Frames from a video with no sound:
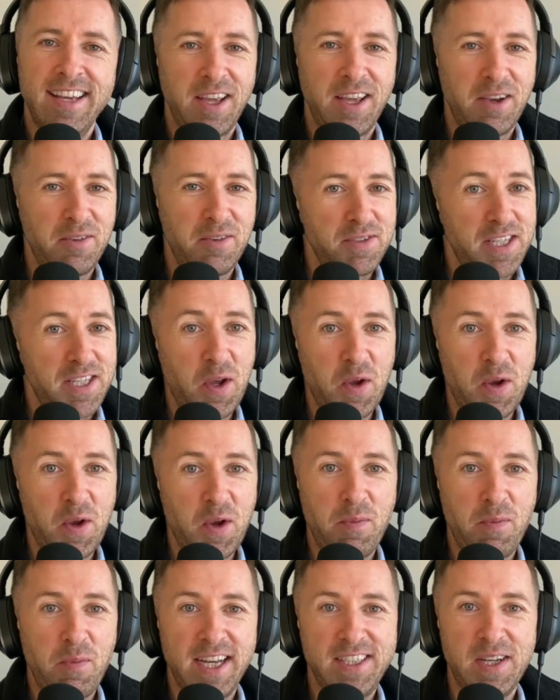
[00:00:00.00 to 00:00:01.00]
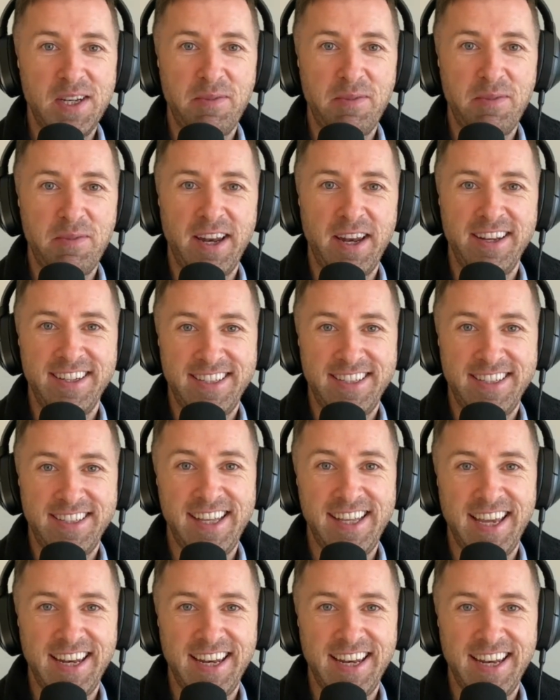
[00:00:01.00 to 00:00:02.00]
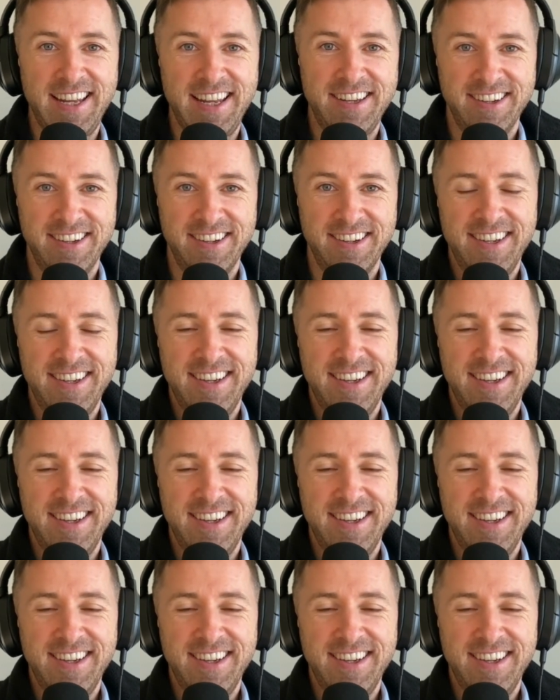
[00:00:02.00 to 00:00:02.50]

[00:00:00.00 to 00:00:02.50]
They obviously know you're passionate about it. You're dedicating your